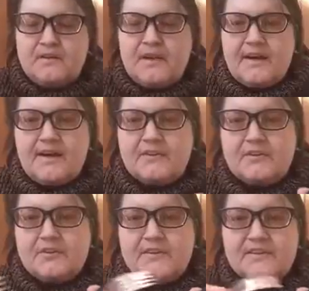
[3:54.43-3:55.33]
And
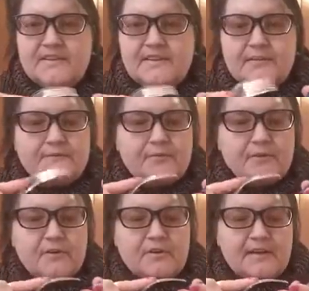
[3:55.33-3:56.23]
you're going to take your
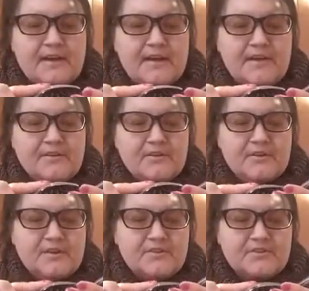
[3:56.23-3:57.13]
fork and you're
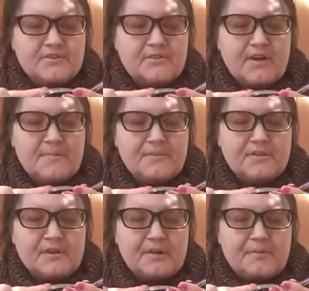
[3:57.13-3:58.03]
going to scrape
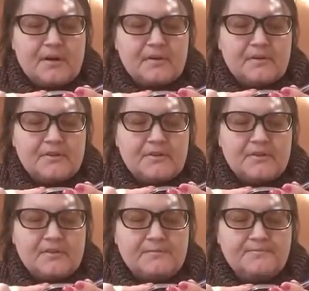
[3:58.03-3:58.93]
your
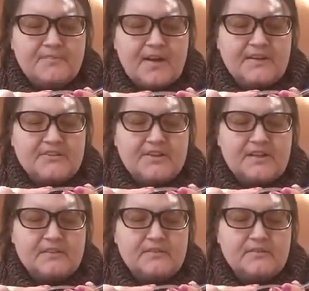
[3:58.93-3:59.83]
your
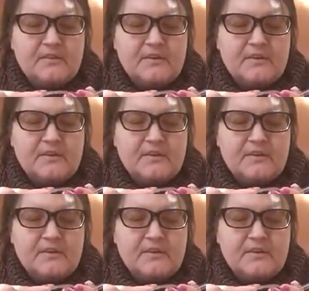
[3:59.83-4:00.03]
eyeshadow.